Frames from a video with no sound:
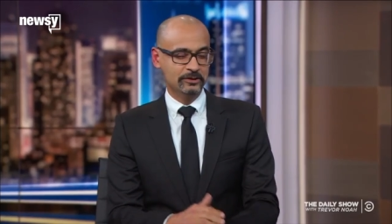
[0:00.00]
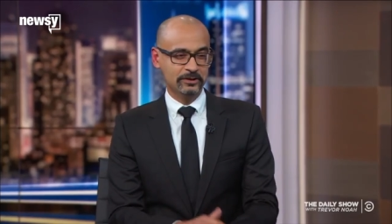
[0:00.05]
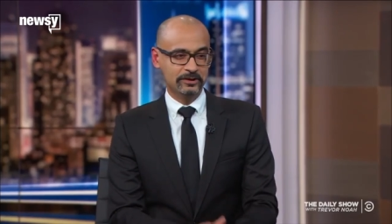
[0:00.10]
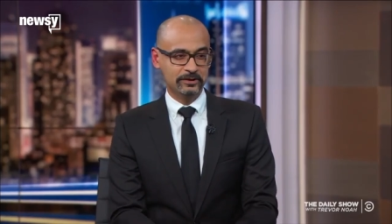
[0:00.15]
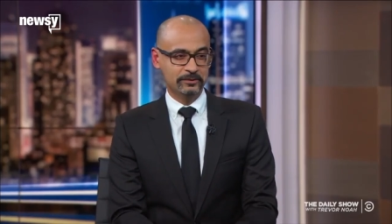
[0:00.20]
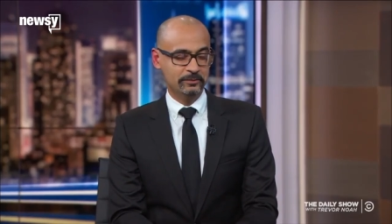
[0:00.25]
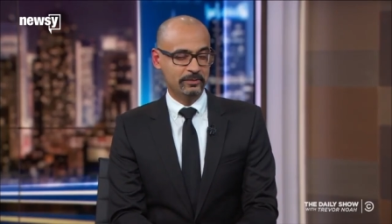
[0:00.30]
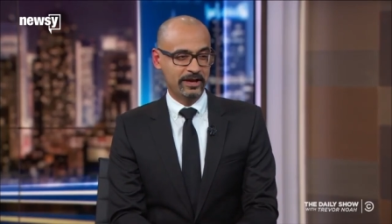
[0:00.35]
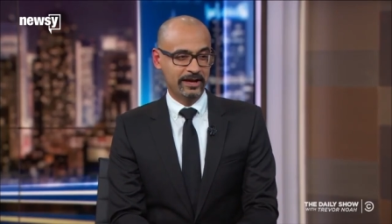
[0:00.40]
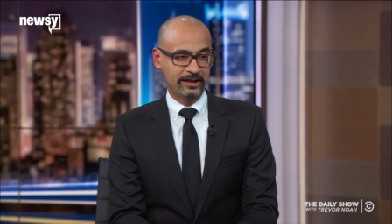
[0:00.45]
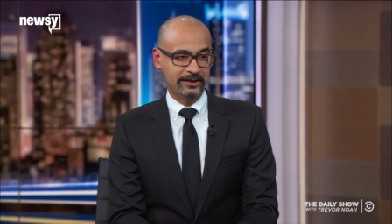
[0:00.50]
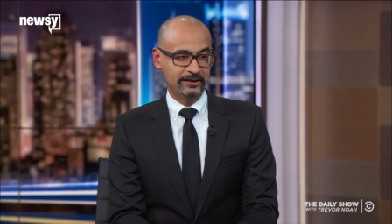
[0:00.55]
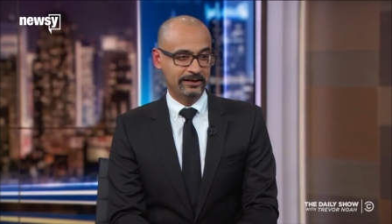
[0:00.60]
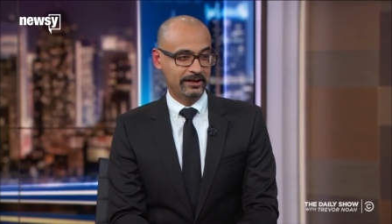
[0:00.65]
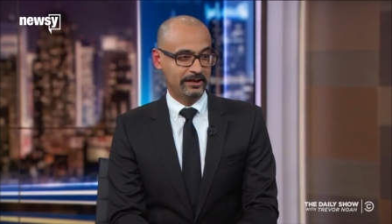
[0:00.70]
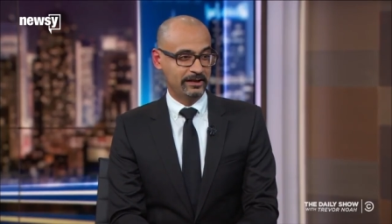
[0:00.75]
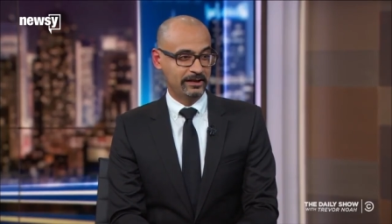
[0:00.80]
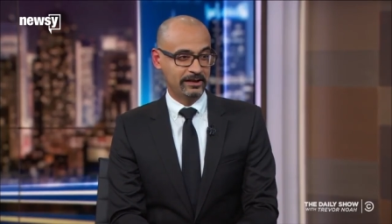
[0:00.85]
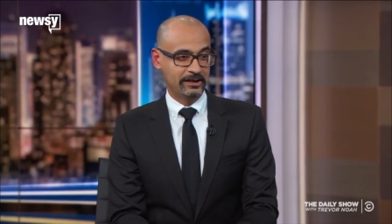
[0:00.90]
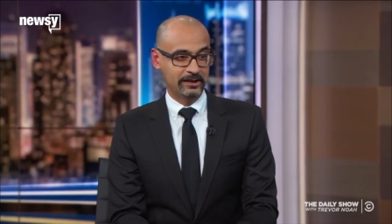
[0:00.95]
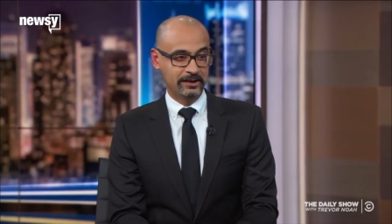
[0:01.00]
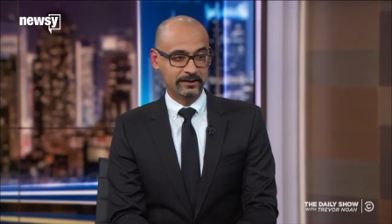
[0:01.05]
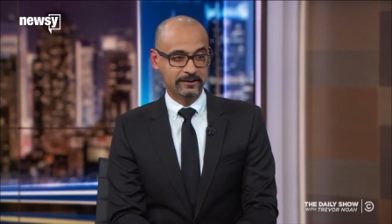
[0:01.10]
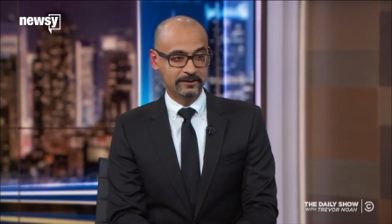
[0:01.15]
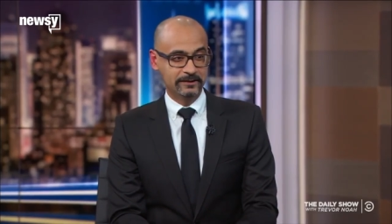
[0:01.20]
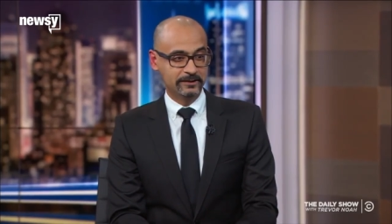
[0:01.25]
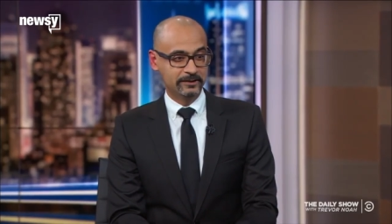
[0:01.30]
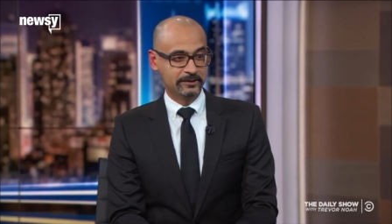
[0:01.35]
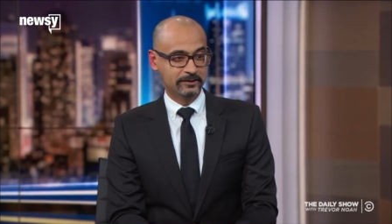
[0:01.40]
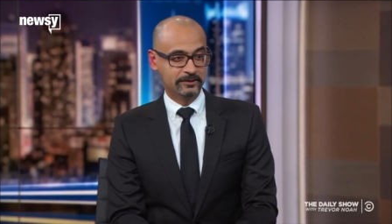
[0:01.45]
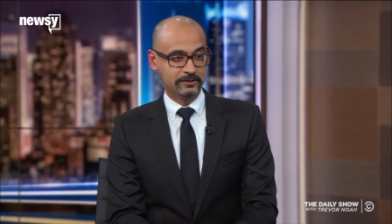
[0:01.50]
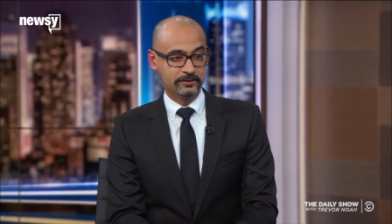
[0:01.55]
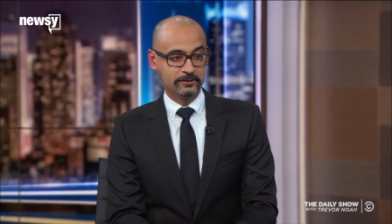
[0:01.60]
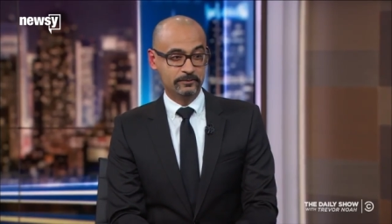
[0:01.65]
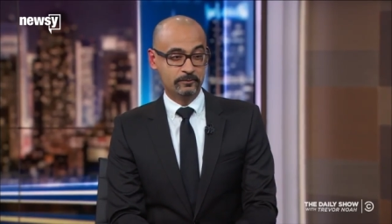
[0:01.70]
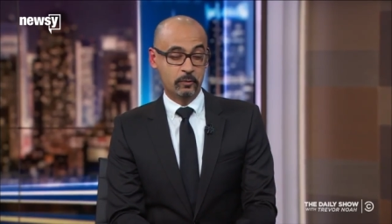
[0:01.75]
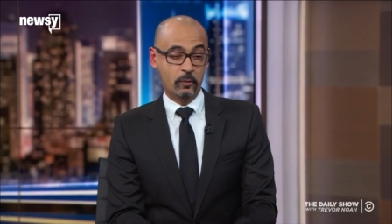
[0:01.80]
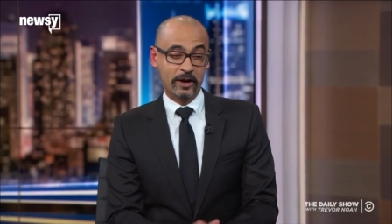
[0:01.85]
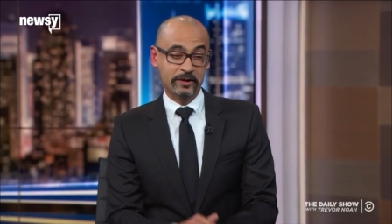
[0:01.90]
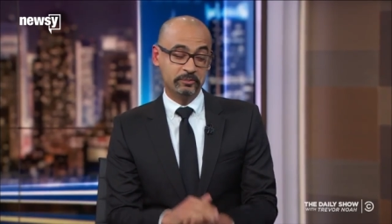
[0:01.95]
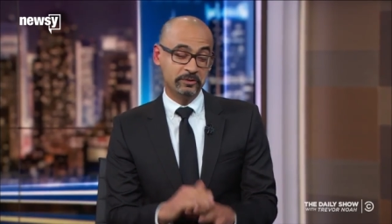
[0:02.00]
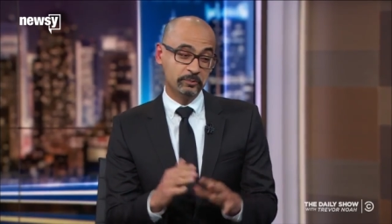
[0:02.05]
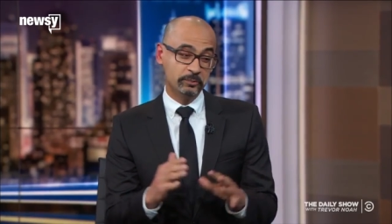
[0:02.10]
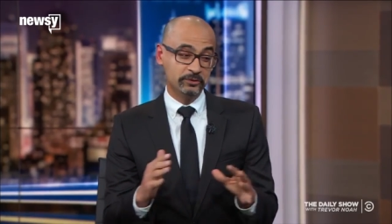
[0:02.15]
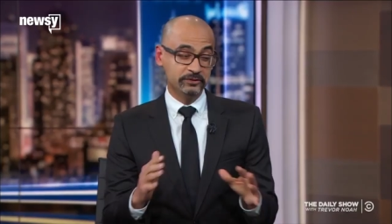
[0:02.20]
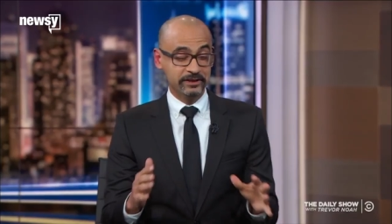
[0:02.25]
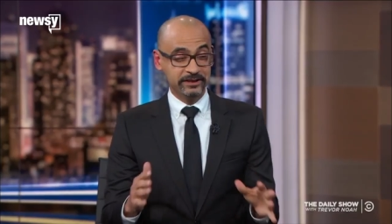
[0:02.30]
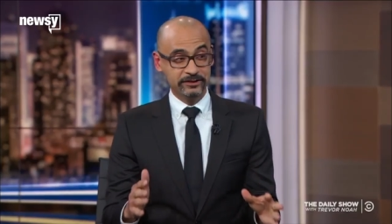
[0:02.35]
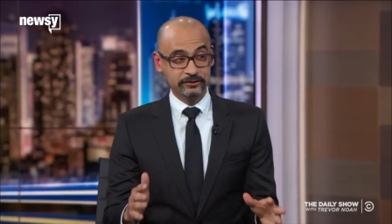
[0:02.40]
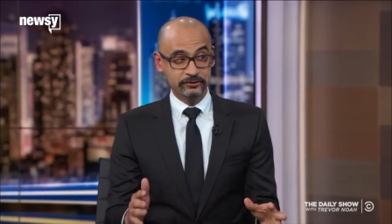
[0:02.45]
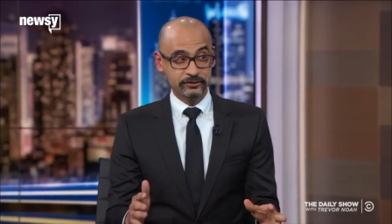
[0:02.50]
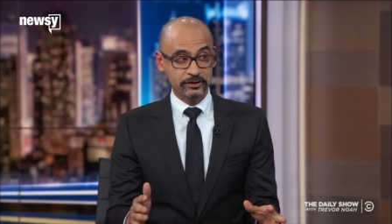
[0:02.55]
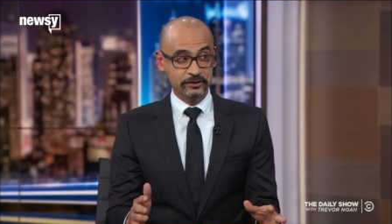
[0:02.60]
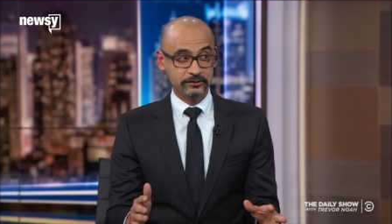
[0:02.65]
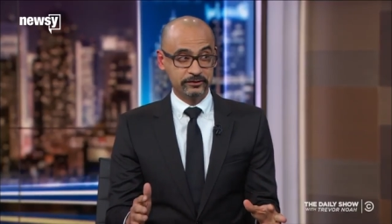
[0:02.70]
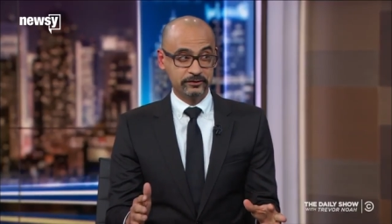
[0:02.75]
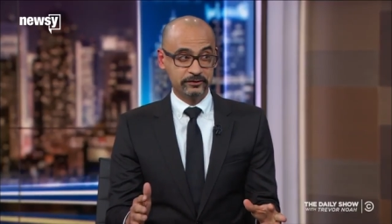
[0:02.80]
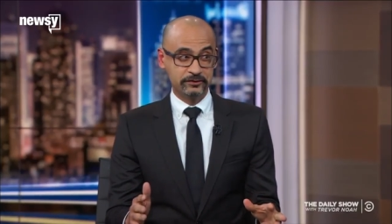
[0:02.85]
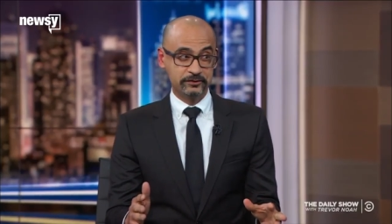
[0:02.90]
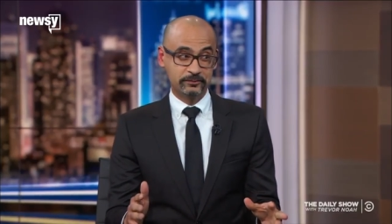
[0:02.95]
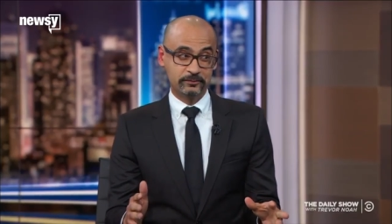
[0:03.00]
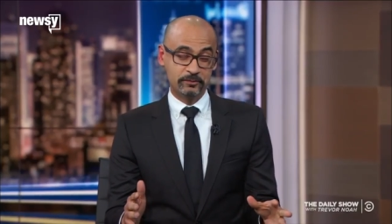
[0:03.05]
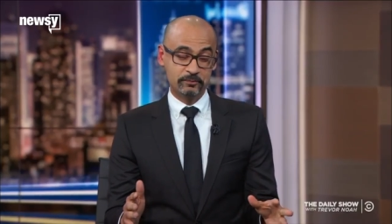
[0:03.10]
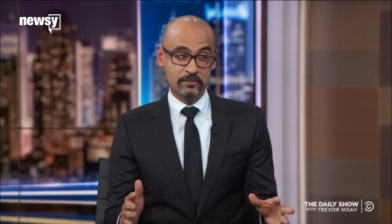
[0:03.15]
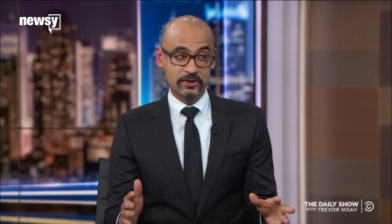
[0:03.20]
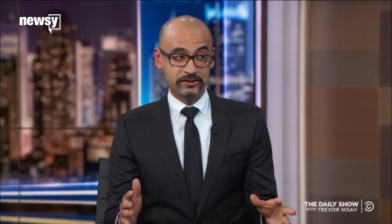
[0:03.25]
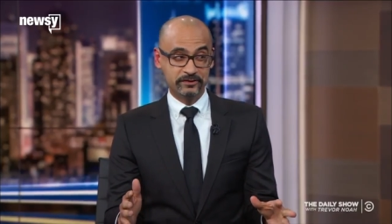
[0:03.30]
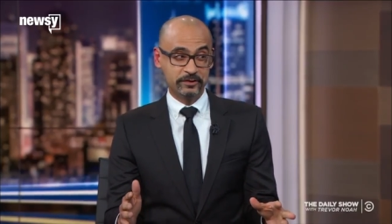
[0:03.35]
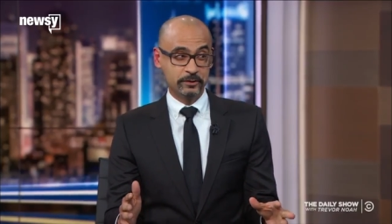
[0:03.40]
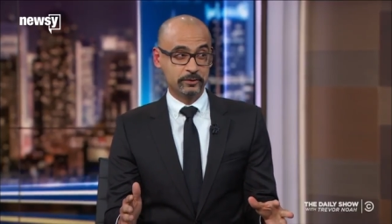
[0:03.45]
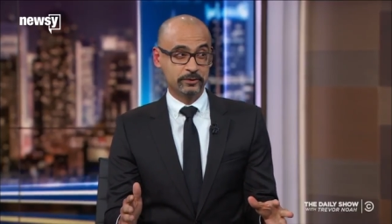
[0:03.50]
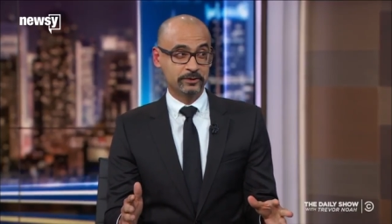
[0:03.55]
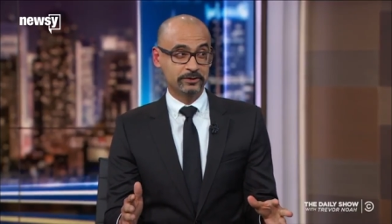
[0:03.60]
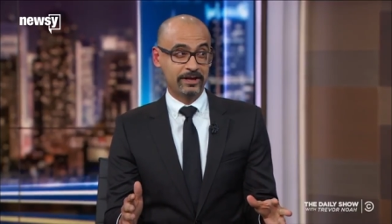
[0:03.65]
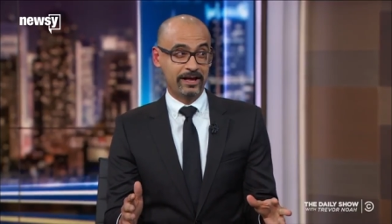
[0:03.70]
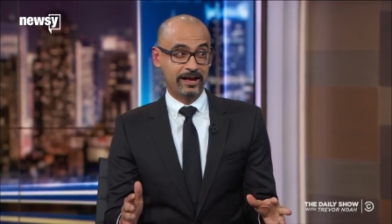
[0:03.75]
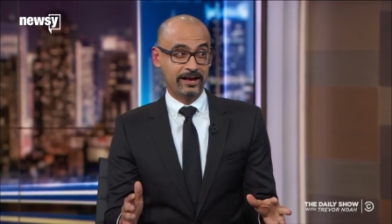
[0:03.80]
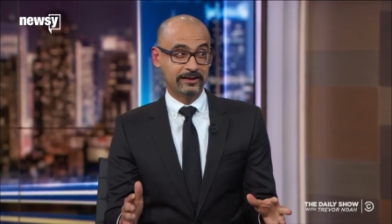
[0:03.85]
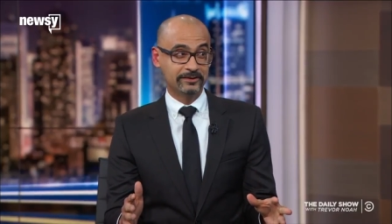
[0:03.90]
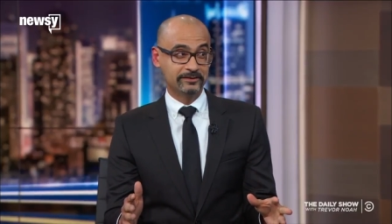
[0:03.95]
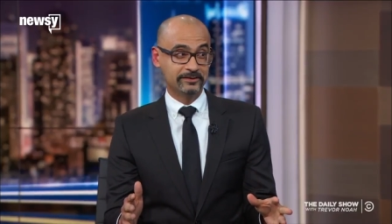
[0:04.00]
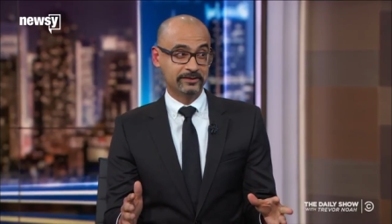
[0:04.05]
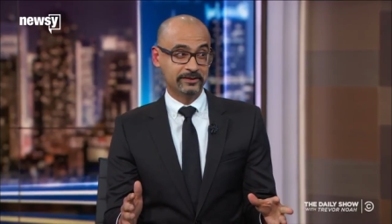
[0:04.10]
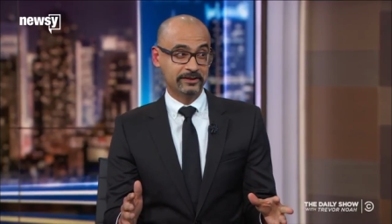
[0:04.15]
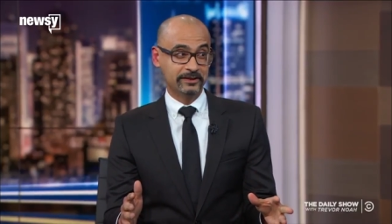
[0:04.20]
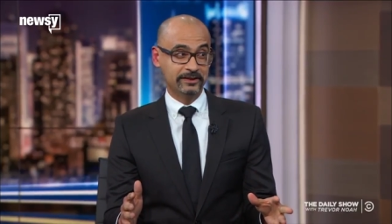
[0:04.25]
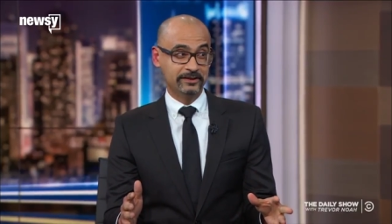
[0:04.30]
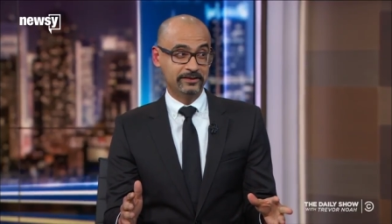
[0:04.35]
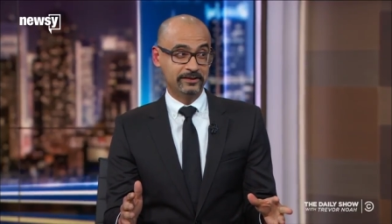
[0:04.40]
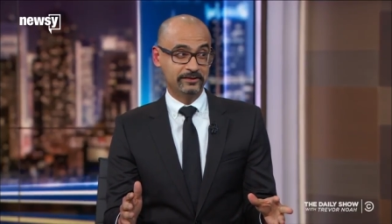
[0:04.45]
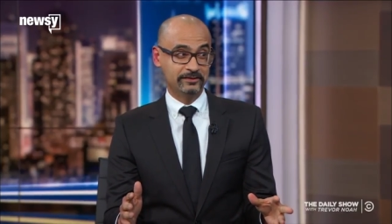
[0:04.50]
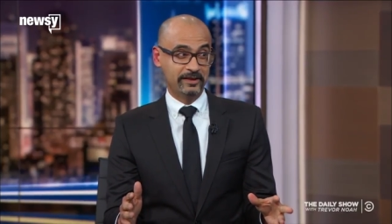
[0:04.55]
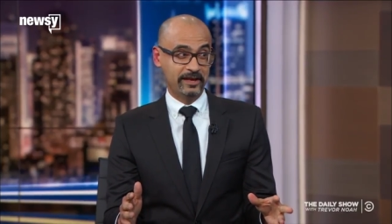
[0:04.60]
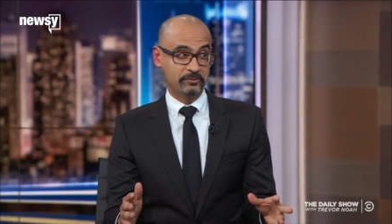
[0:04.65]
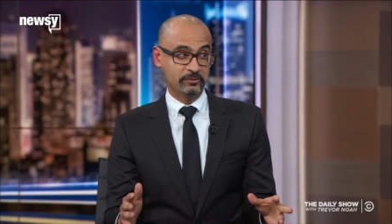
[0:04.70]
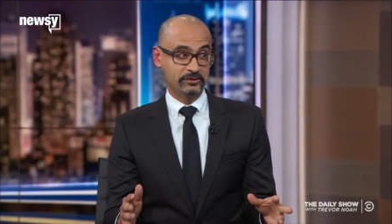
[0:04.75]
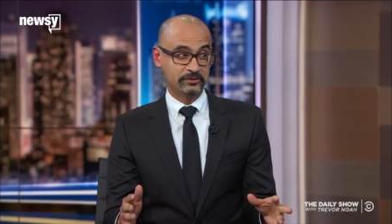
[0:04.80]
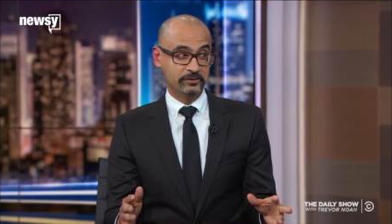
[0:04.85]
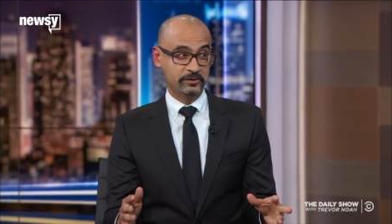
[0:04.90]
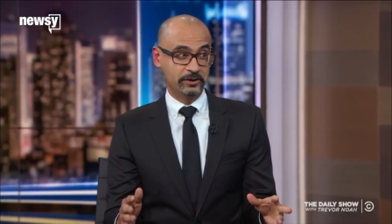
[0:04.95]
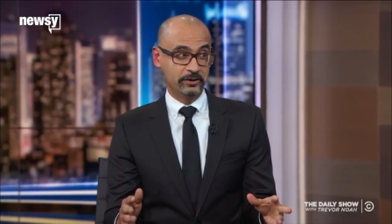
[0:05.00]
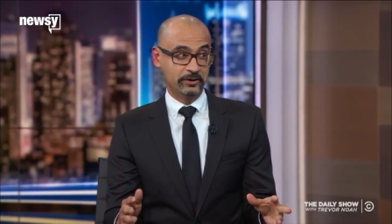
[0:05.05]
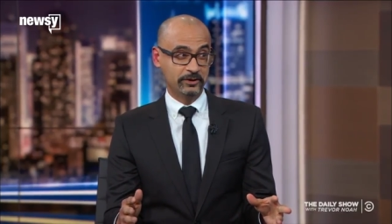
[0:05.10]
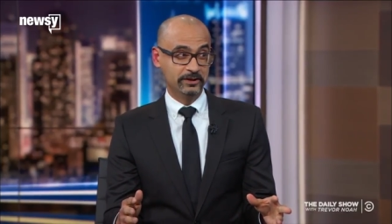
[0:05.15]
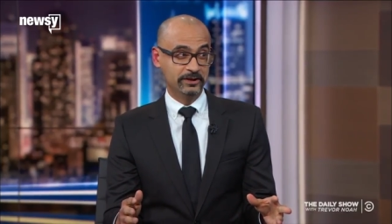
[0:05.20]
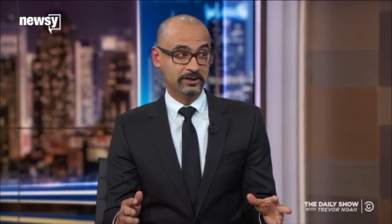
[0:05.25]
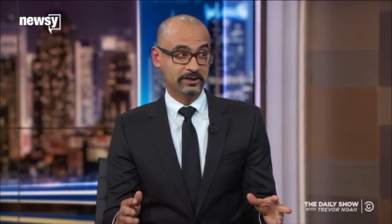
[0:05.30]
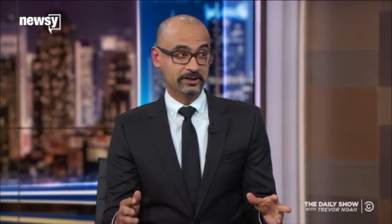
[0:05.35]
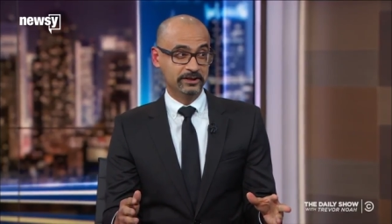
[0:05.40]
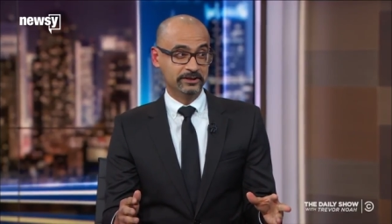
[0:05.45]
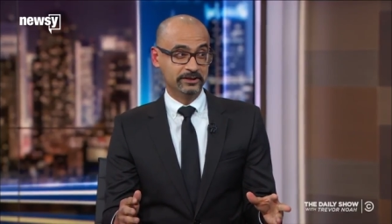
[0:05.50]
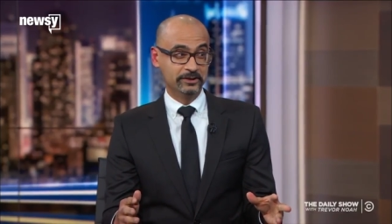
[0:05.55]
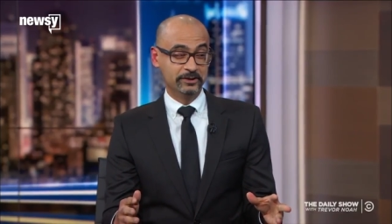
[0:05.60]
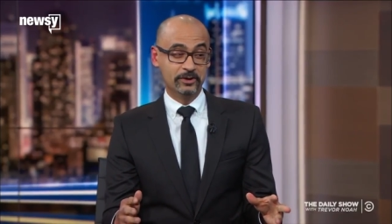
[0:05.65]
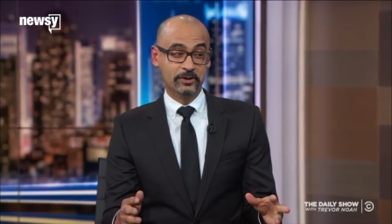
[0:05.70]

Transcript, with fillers: Look, man, uh, white people didn't just materialize in this hemisphere. Right.